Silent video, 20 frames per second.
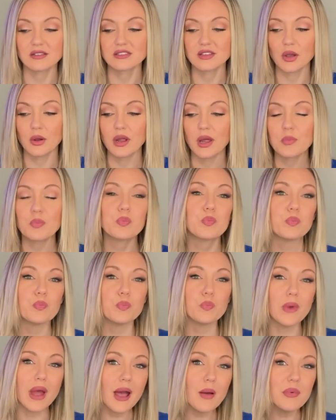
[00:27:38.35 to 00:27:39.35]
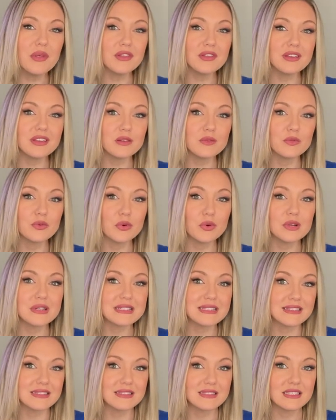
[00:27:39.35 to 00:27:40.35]
So I'll be looking forward
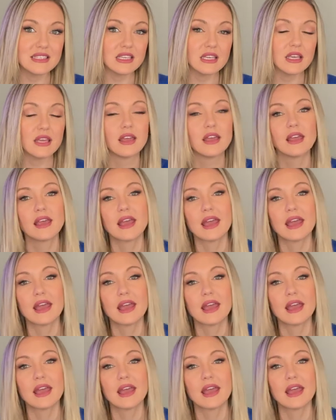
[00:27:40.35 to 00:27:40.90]
to see